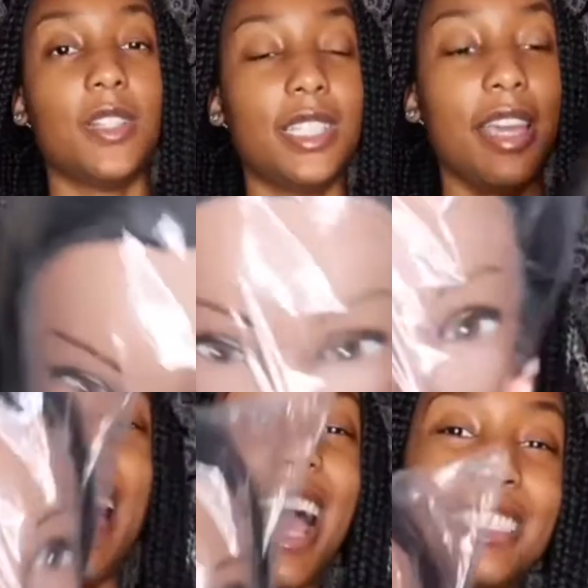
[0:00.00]
then
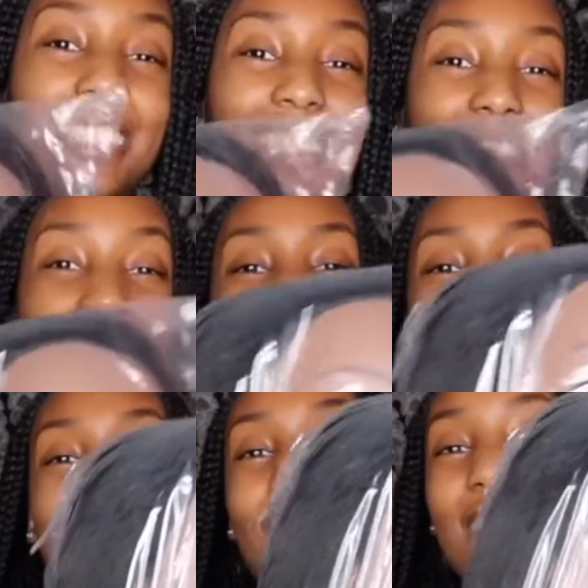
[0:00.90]
lastly, we
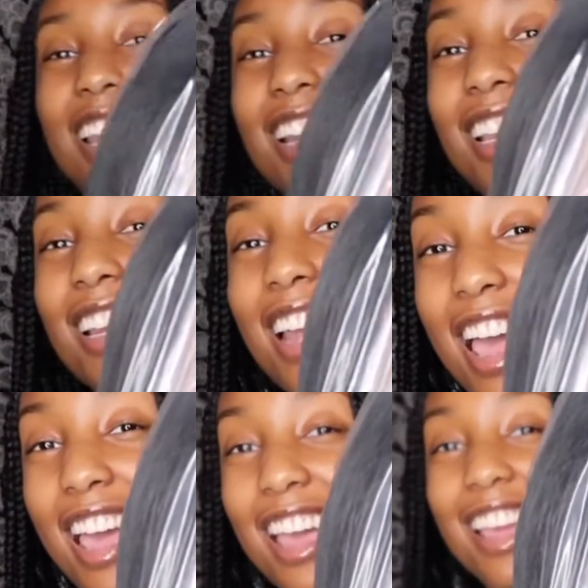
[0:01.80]
have the mannequin head.